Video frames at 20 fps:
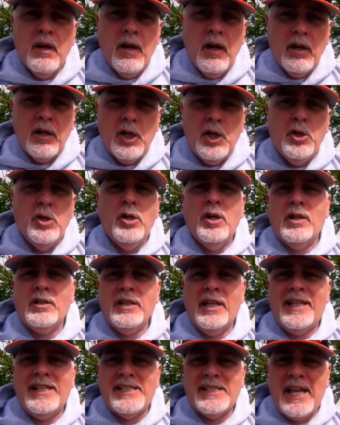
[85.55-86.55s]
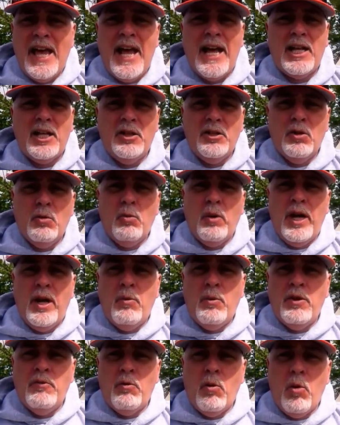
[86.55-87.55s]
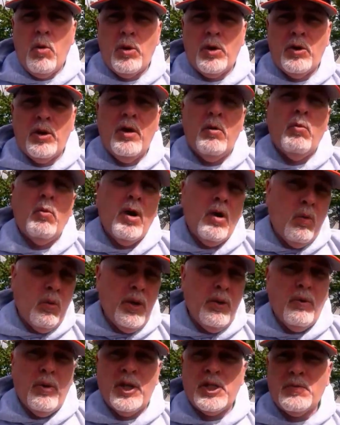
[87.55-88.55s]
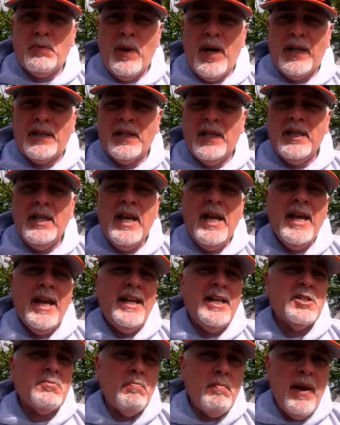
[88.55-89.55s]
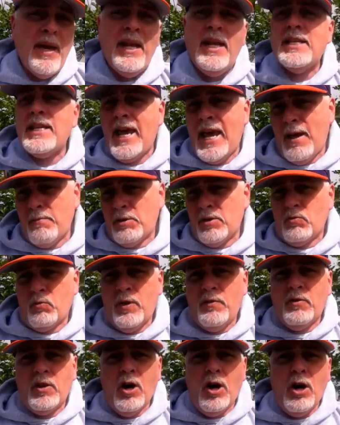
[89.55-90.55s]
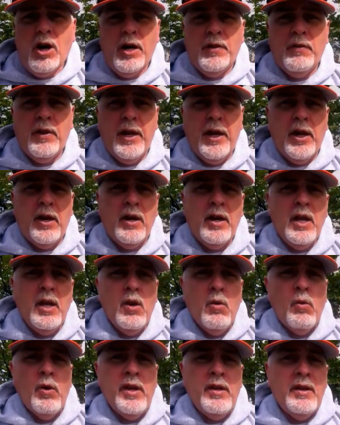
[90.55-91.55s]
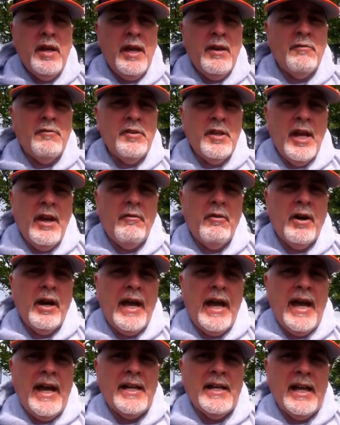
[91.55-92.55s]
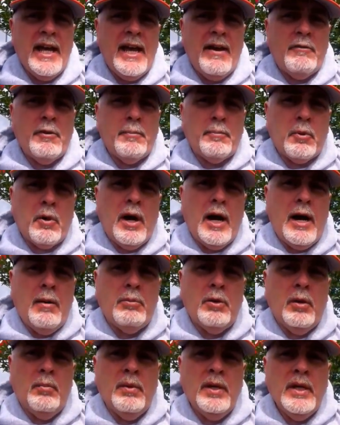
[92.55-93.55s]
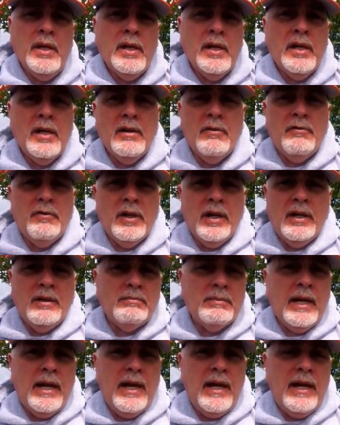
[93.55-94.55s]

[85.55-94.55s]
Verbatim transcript: uh, cooked exactly the way we've ordered it, what we were expecting. And as many times as we've gone there, we have never had to have the problem of, uh,